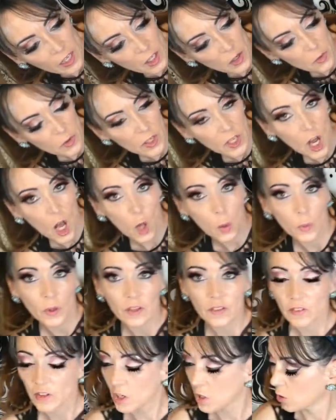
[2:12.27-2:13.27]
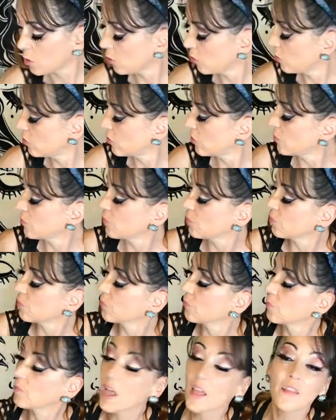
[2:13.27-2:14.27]
you can always use,
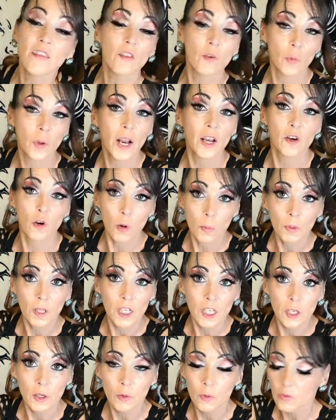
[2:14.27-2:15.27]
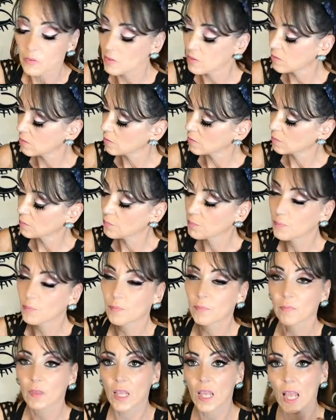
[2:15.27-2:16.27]
and this is what I normally use,
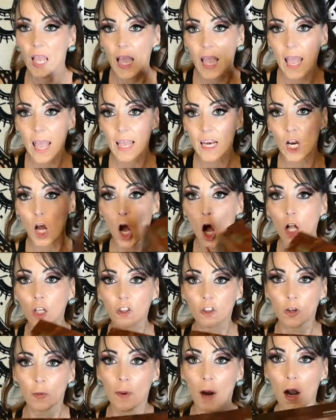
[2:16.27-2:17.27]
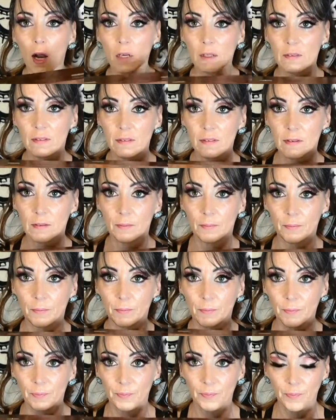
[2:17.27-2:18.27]
an altar box.
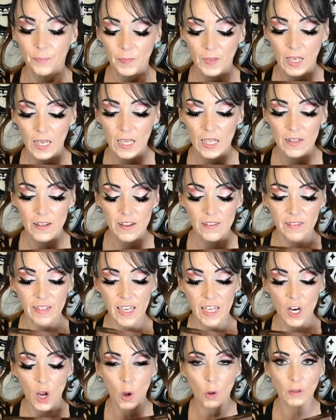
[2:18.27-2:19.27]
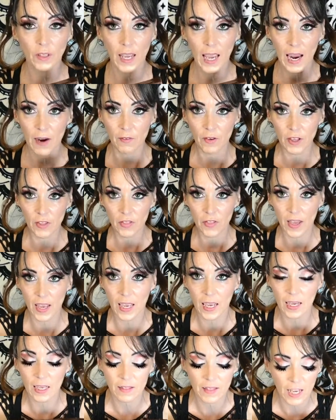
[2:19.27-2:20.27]
This can hold
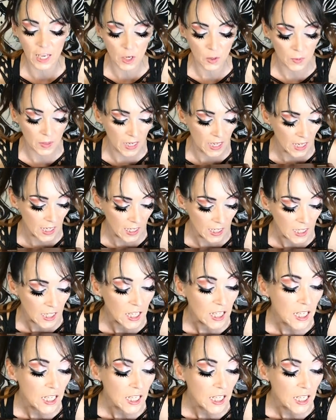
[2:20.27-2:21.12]
everything that you need